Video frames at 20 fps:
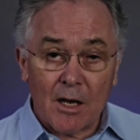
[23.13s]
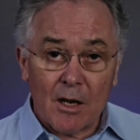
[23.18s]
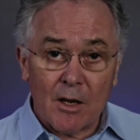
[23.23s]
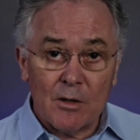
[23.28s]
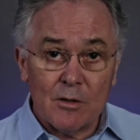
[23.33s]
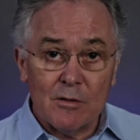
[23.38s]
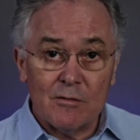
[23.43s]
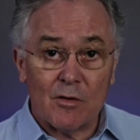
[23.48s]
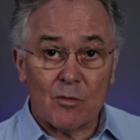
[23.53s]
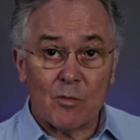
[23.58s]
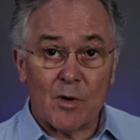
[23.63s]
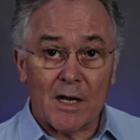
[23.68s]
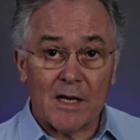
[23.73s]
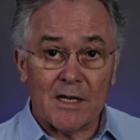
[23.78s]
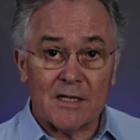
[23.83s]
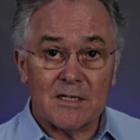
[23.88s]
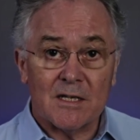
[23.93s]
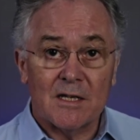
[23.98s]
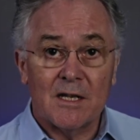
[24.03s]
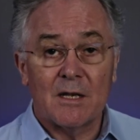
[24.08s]

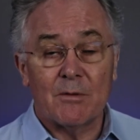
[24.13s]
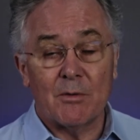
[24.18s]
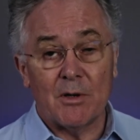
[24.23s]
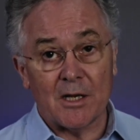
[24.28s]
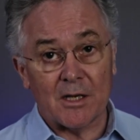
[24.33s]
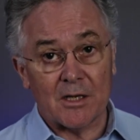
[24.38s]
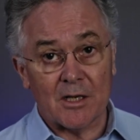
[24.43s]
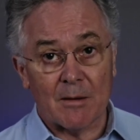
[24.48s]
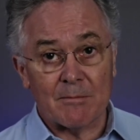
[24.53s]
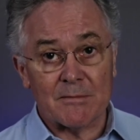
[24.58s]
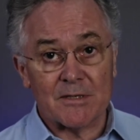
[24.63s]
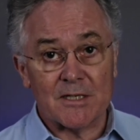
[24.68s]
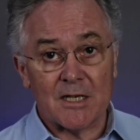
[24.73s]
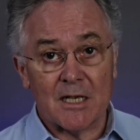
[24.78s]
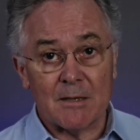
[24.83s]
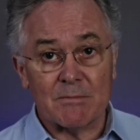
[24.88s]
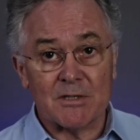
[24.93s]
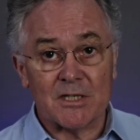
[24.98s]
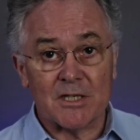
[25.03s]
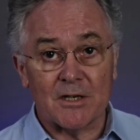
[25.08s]
overweight when it comes to
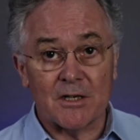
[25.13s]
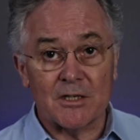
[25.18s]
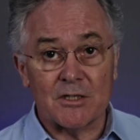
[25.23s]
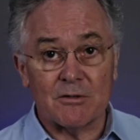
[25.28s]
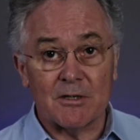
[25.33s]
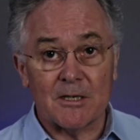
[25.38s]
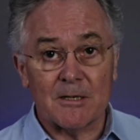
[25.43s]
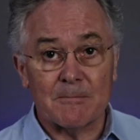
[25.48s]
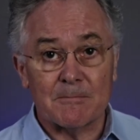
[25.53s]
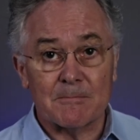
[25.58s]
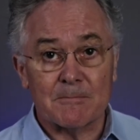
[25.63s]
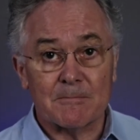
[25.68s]
hip surgery.